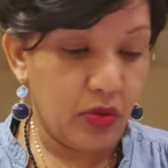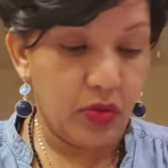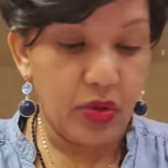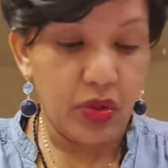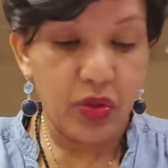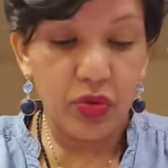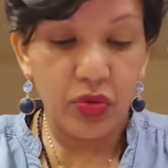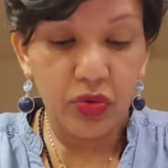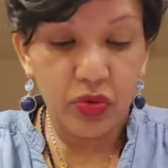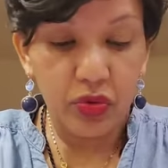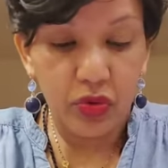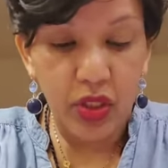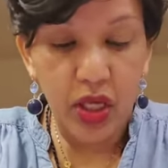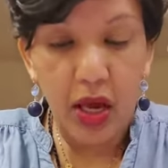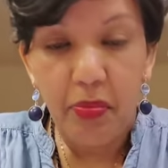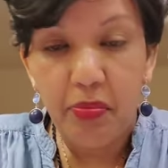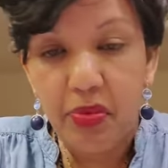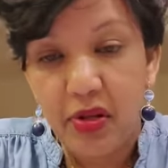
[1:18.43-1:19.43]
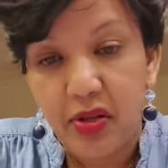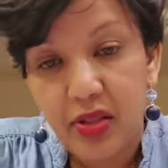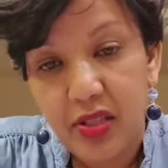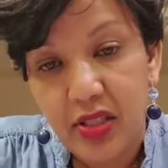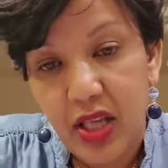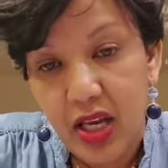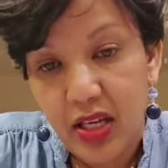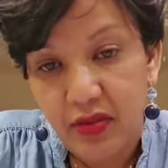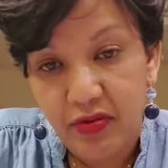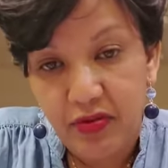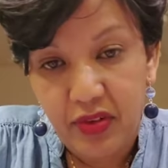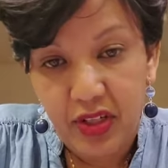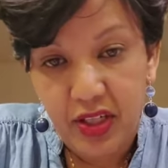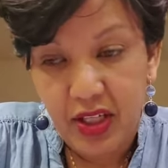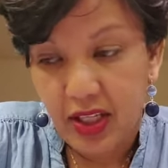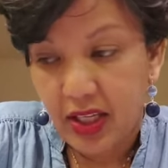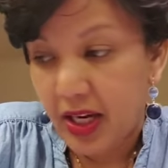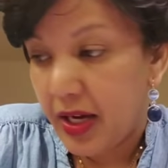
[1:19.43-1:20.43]
we do today apple cider
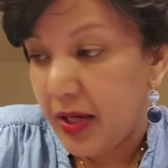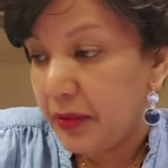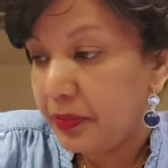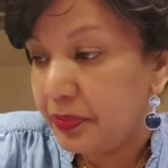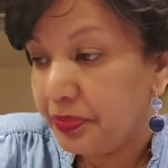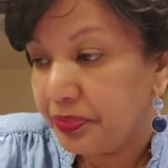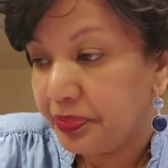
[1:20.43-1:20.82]
vinegar.